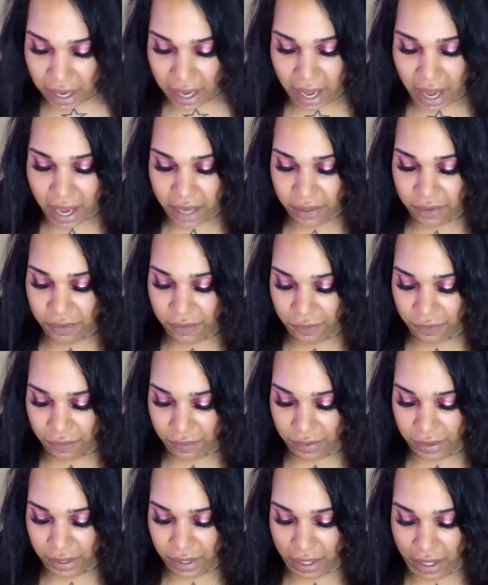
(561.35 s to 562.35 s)
I
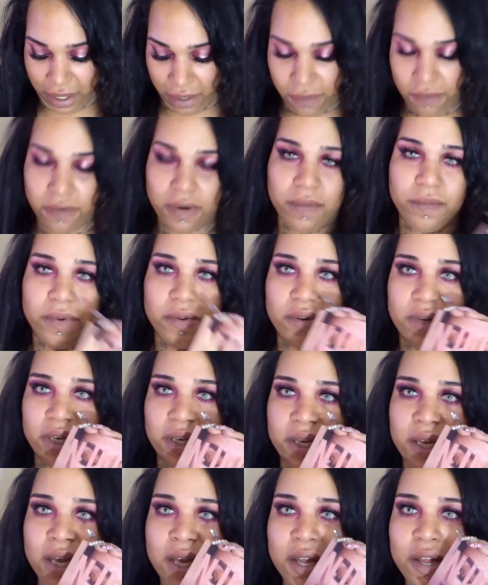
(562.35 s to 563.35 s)
used the Huda
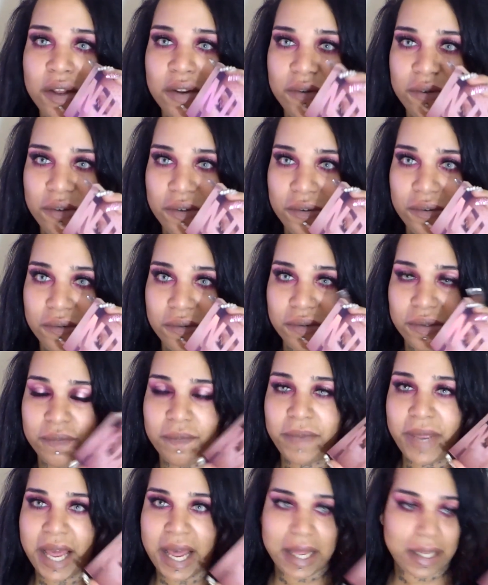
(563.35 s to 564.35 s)
Beauty Nude
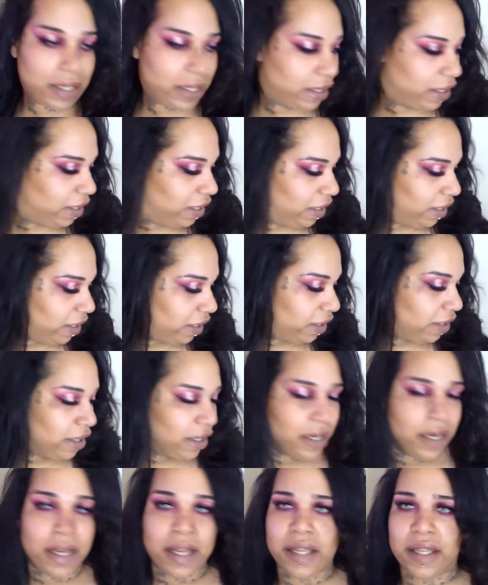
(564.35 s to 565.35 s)
palette, and
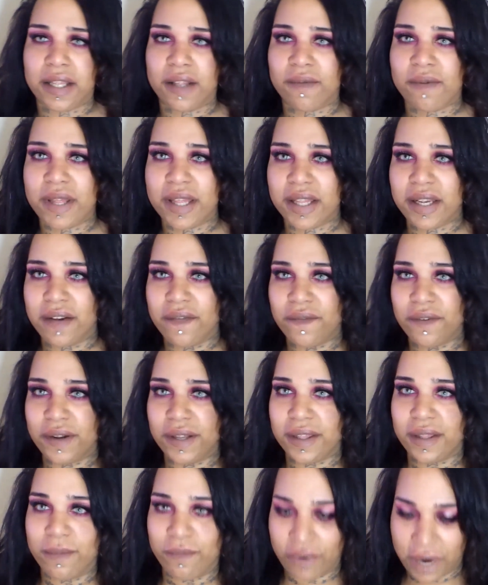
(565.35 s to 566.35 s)
this wasn't a
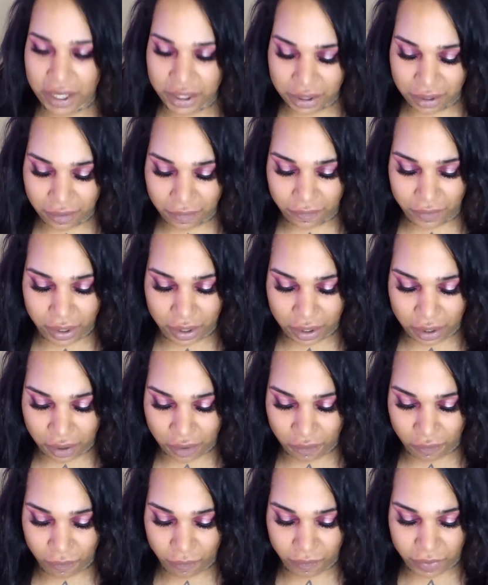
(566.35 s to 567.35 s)
first impressions
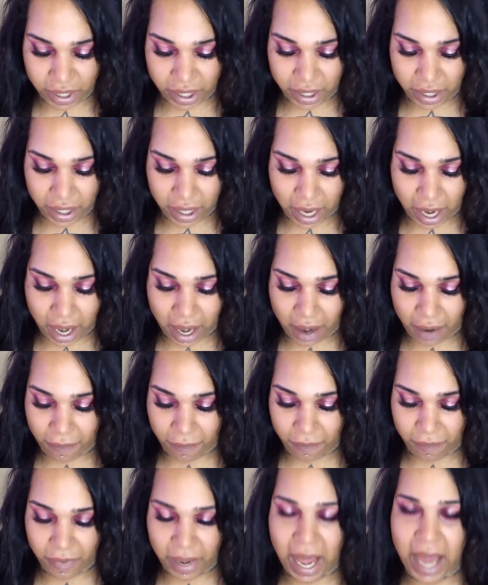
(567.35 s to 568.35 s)
video, but
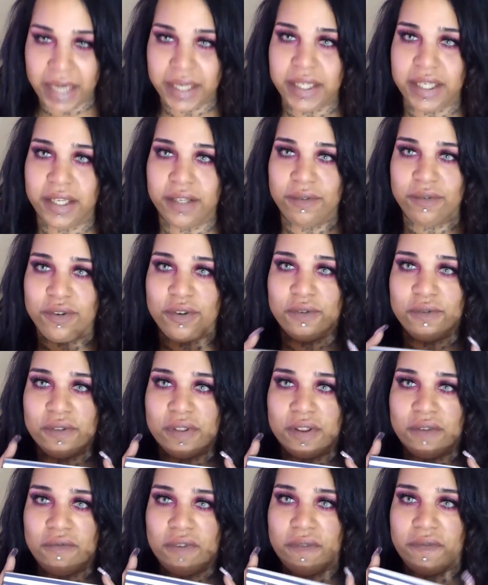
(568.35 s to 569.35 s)
I did use
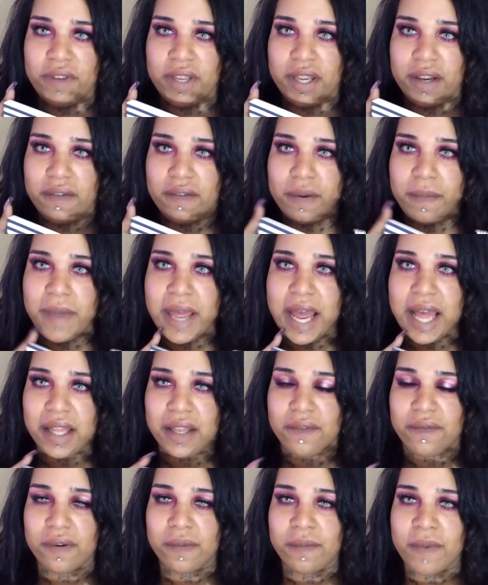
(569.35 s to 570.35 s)
the Riviera
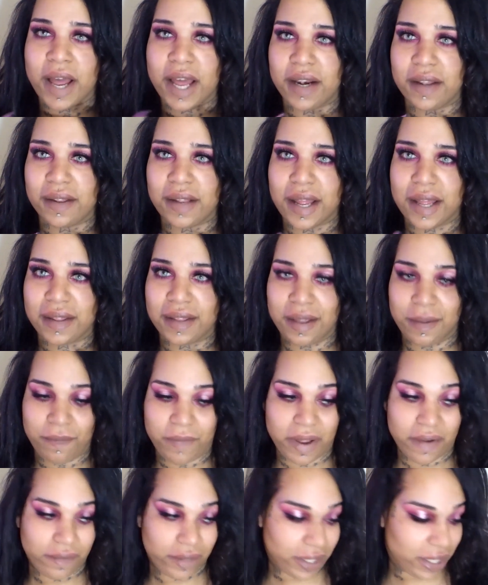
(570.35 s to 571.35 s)
palette from Anastasia
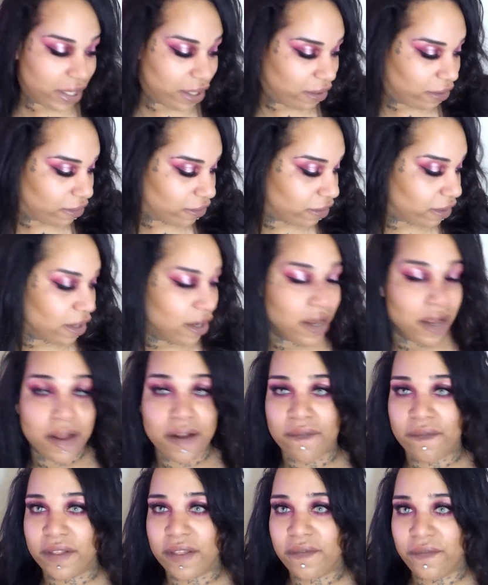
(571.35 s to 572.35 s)
Beverly Hills
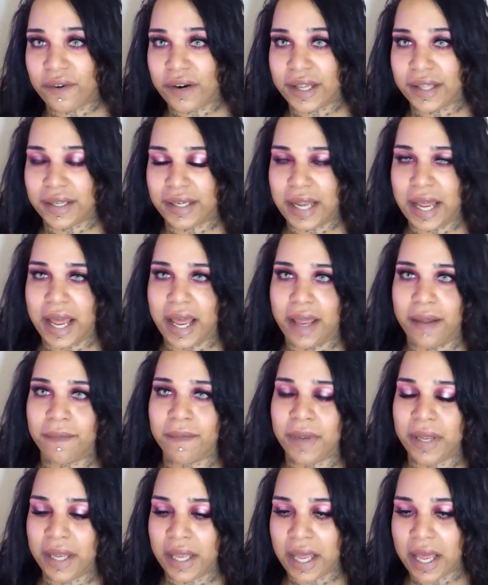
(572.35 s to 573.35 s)
for the first time,
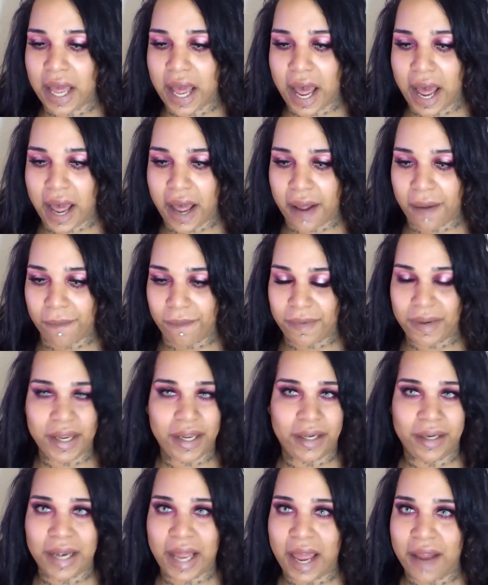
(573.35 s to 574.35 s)

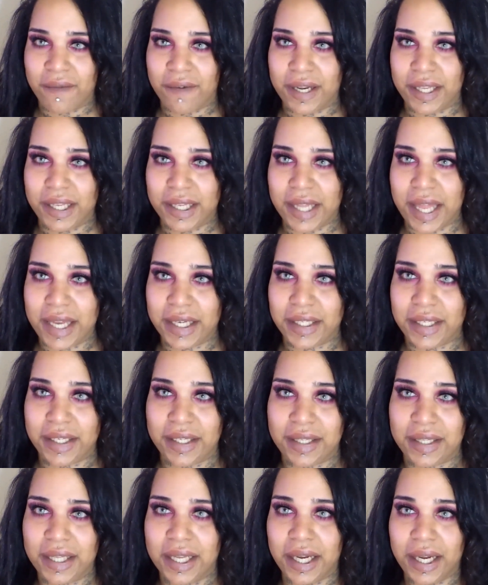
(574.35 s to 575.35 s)
and I really liked
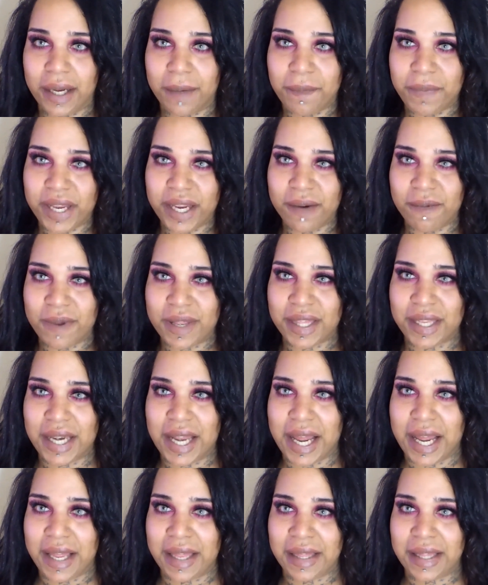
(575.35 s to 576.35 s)
it. The pink wasn't
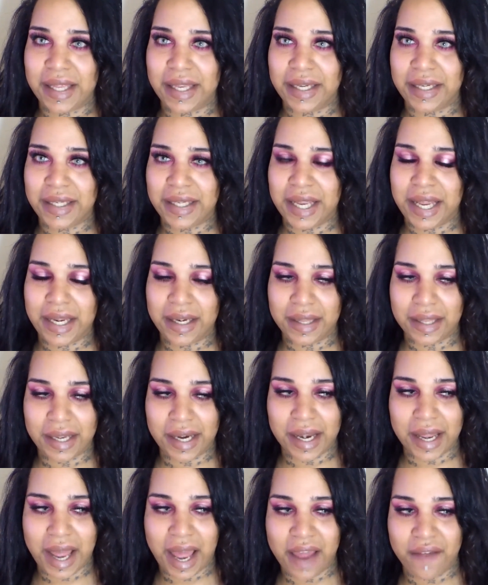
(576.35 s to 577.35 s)
as intense,
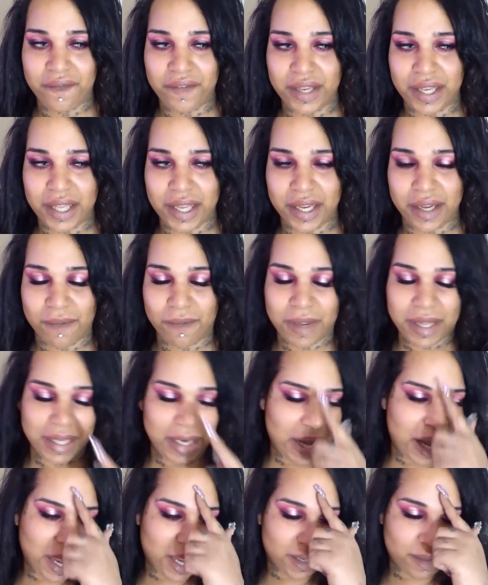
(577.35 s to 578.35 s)
and I feel like it
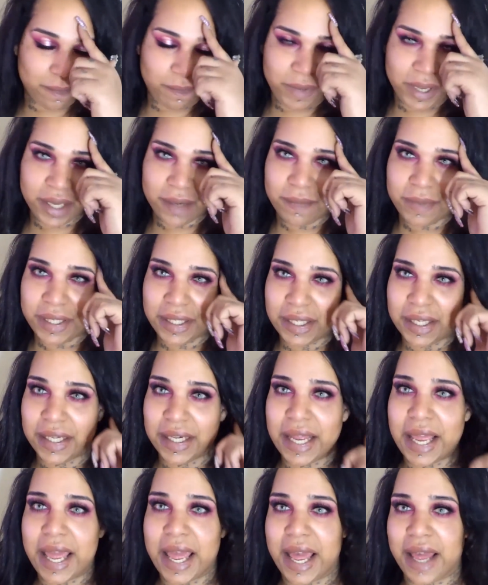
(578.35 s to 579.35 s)
wasn't as
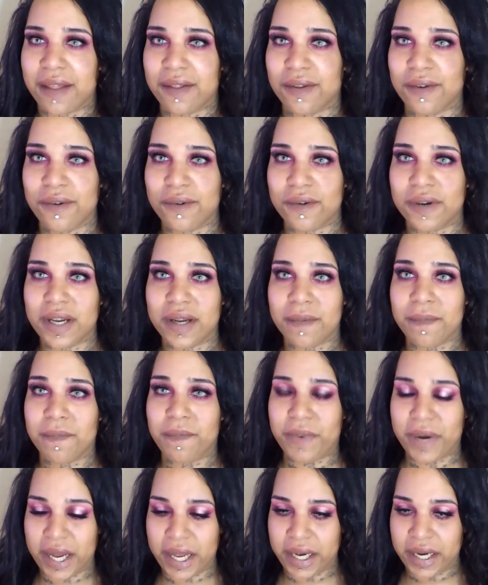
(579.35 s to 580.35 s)
pigmented as Huda,
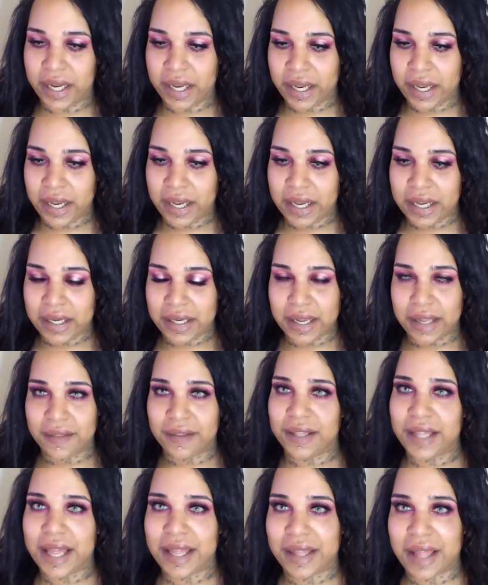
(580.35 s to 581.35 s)
but
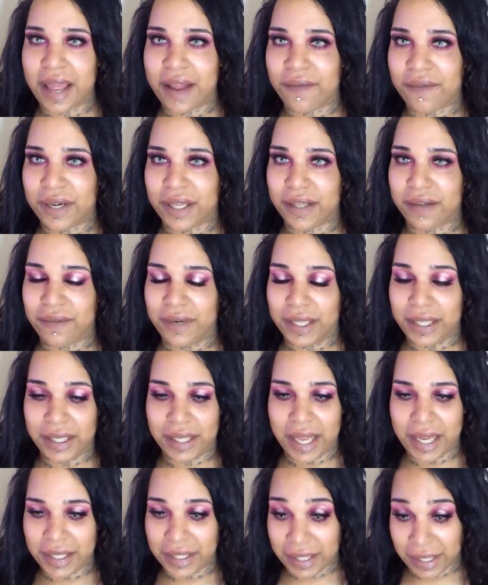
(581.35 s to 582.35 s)
nonetheless, I really, really
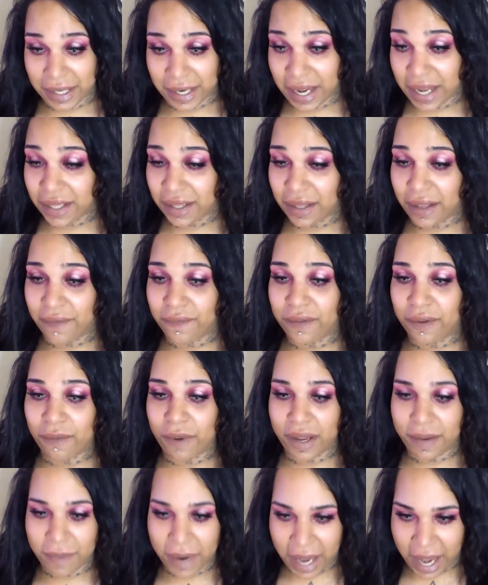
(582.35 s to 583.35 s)
liked it, and I love the
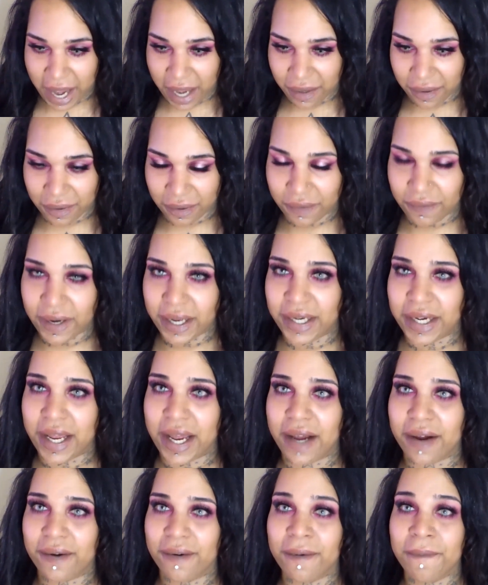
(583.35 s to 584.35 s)
way my eyes look right
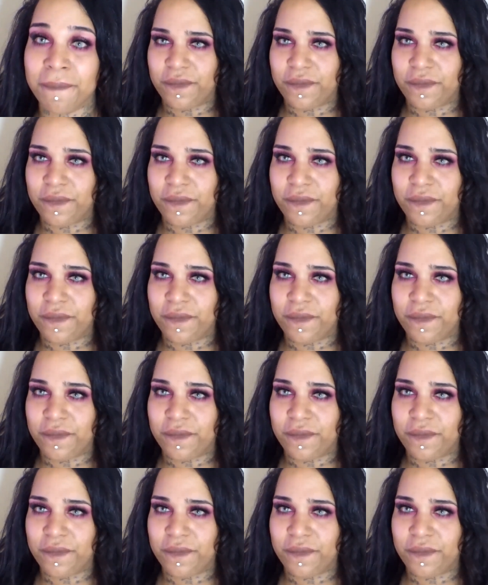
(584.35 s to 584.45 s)
now.